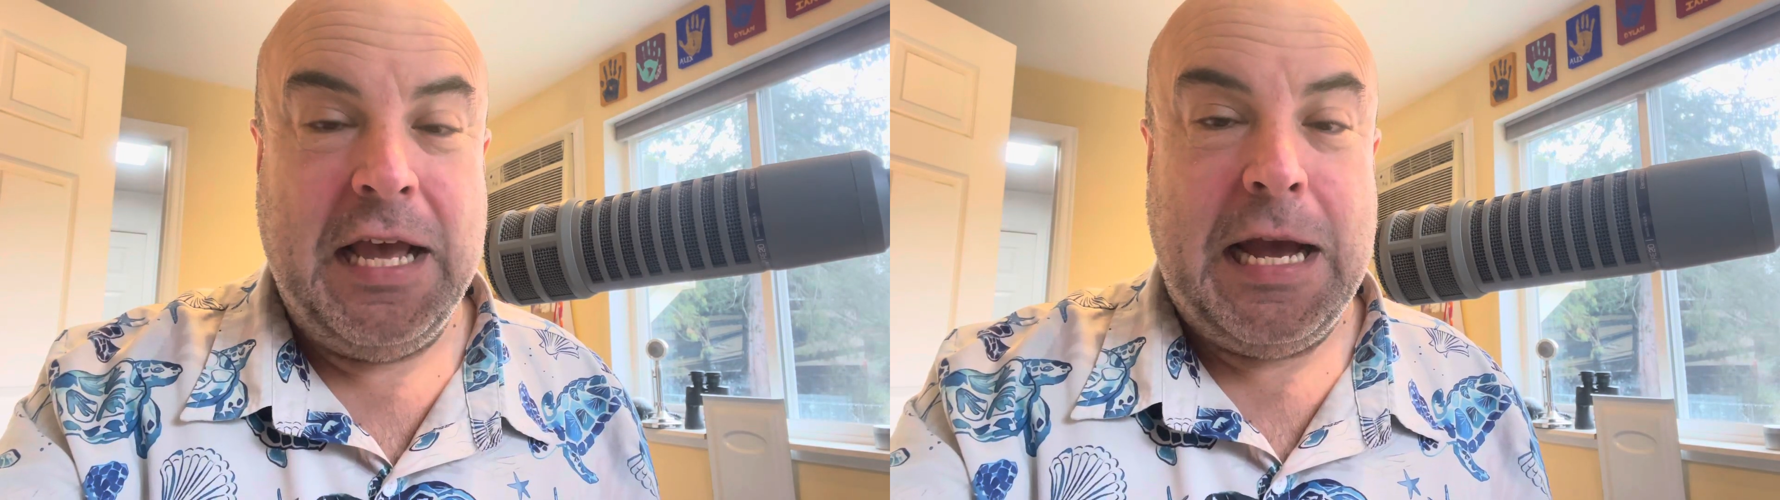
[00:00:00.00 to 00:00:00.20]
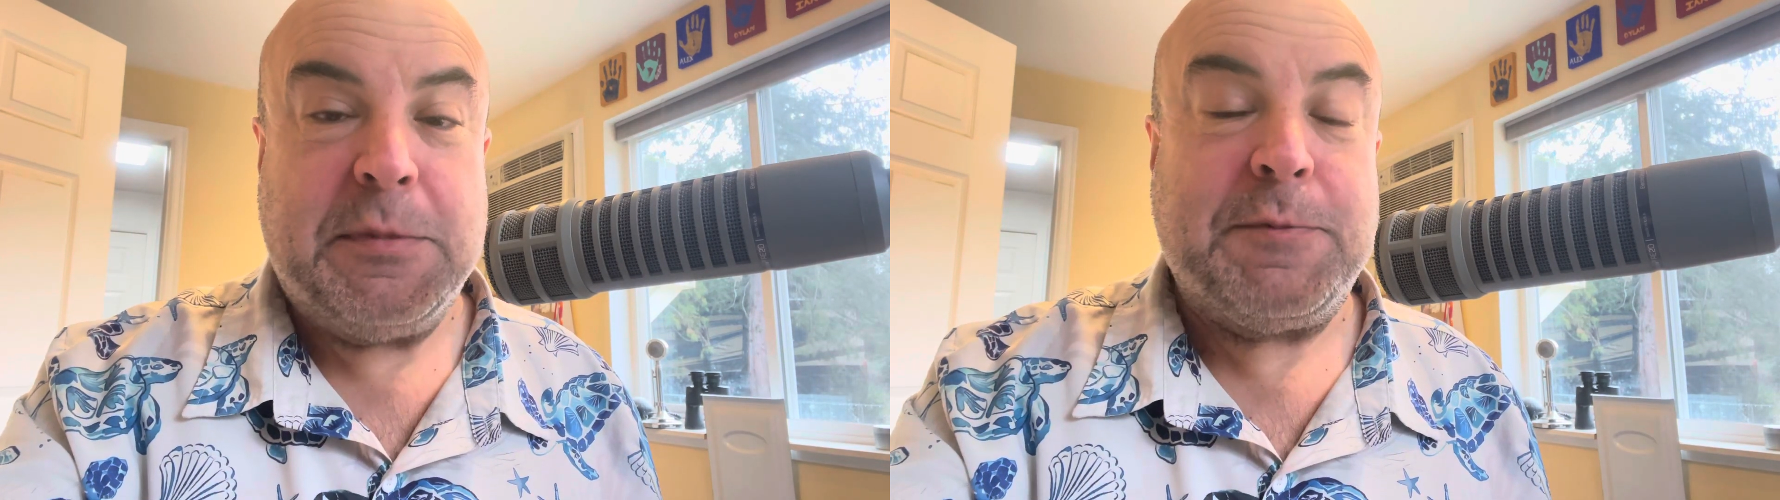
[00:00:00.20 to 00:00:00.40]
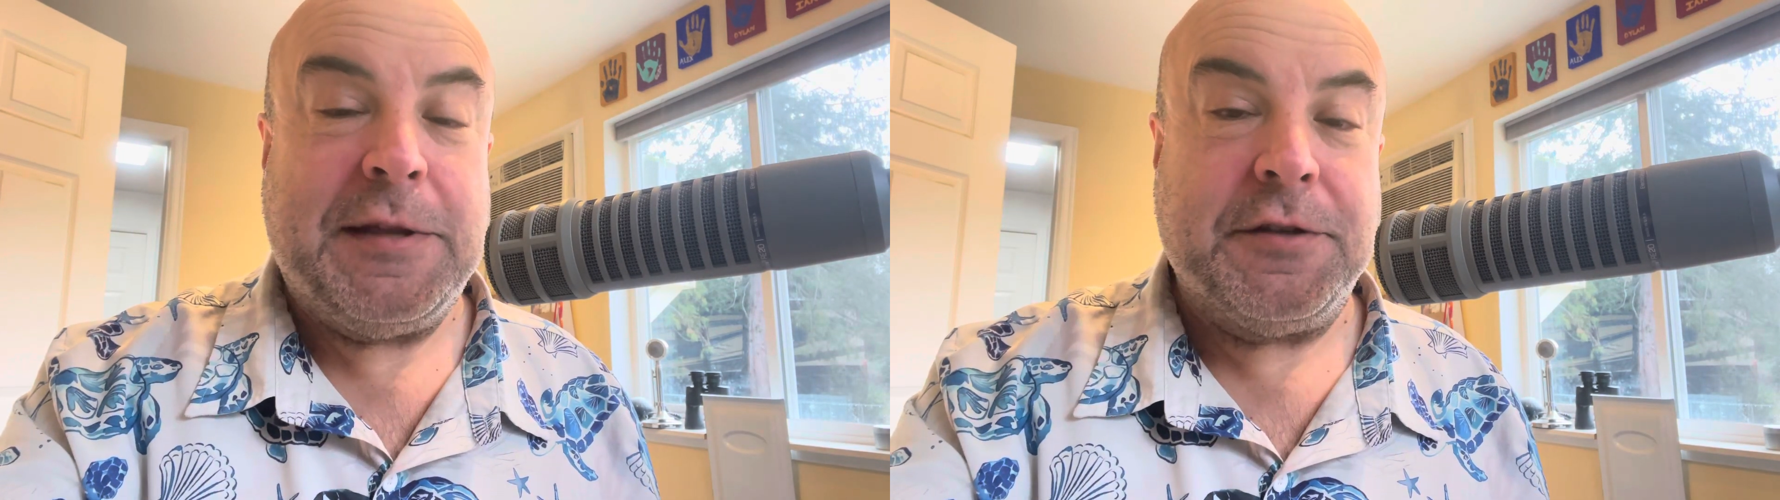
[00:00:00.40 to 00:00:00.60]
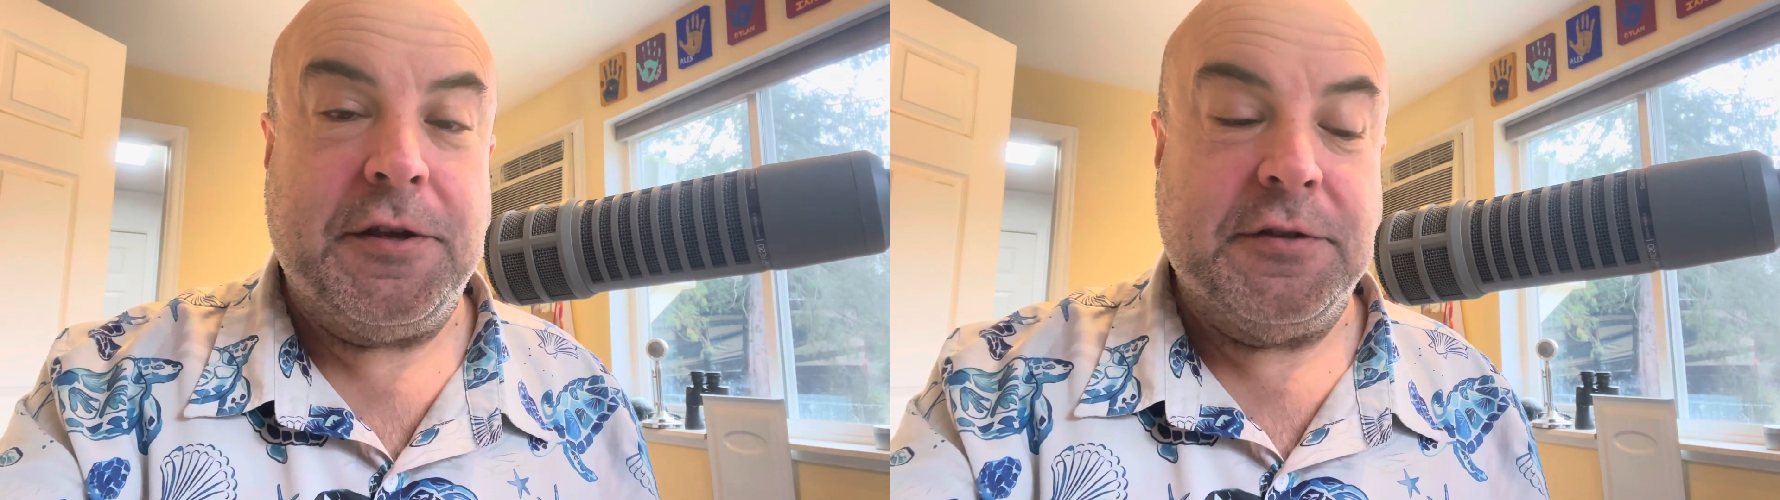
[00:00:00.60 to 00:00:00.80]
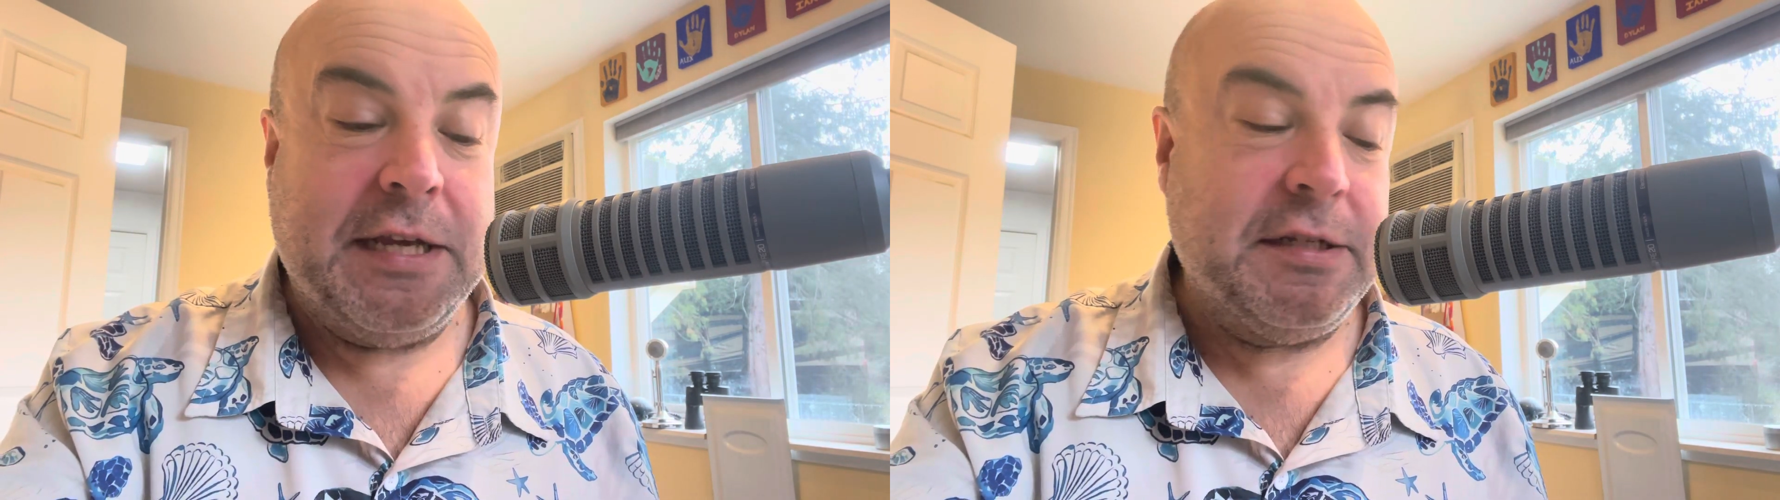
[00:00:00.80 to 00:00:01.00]
I'm Spencer
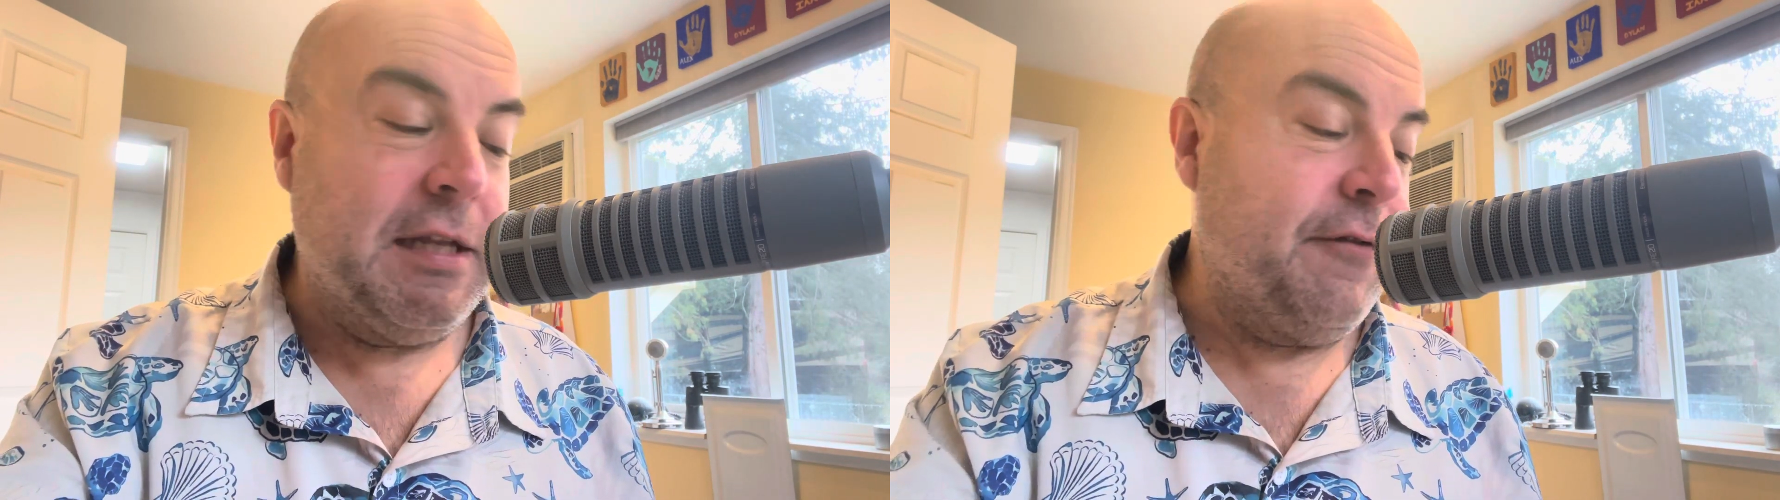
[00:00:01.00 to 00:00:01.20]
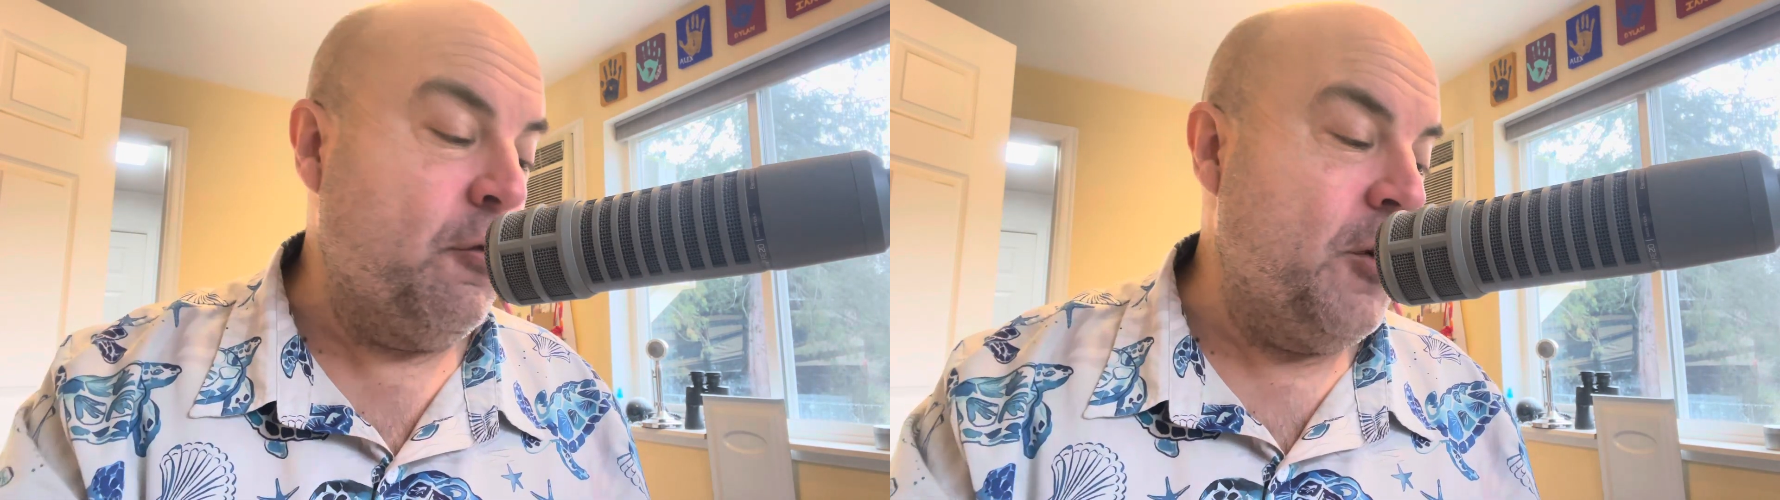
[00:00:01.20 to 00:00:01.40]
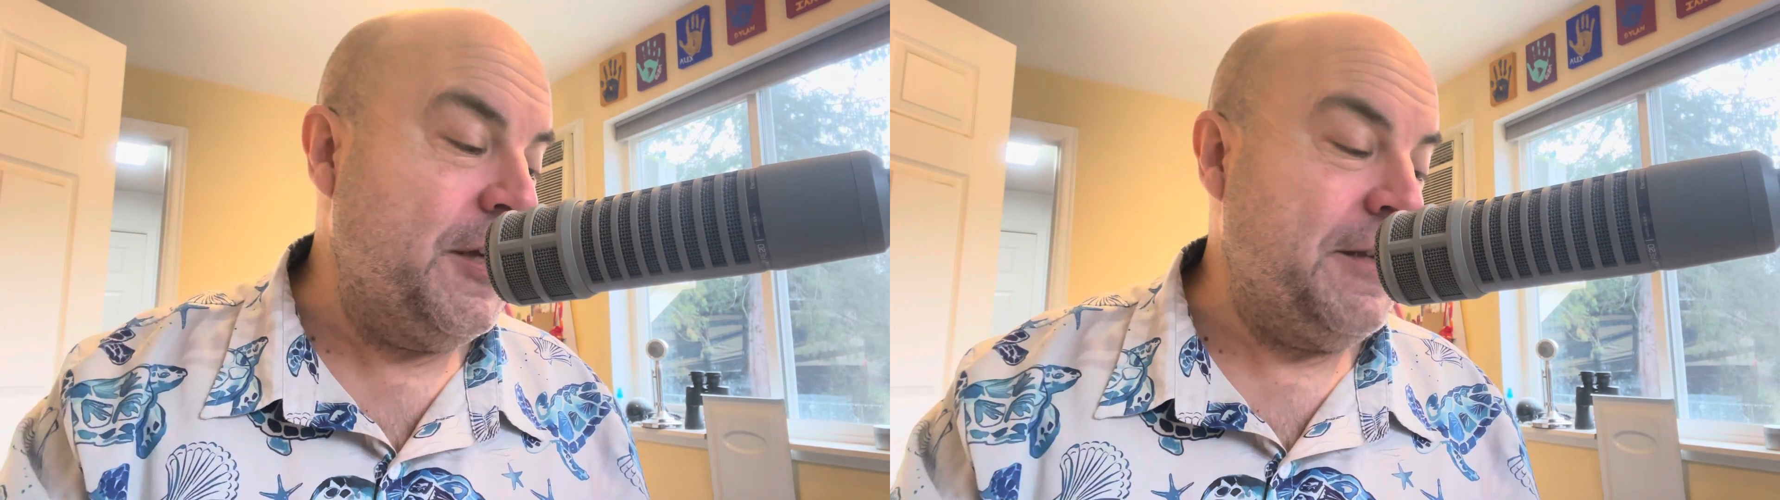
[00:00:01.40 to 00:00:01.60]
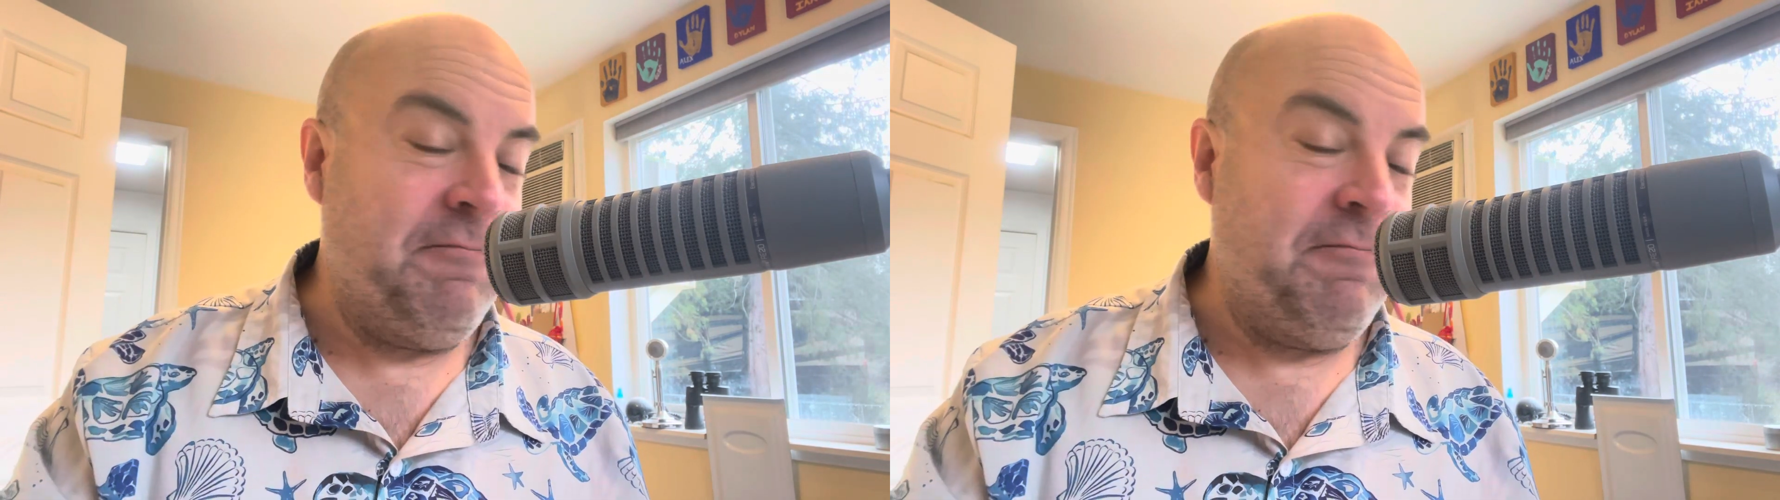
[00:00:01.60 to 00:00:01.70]
Hughes. Thanks a lot for watching.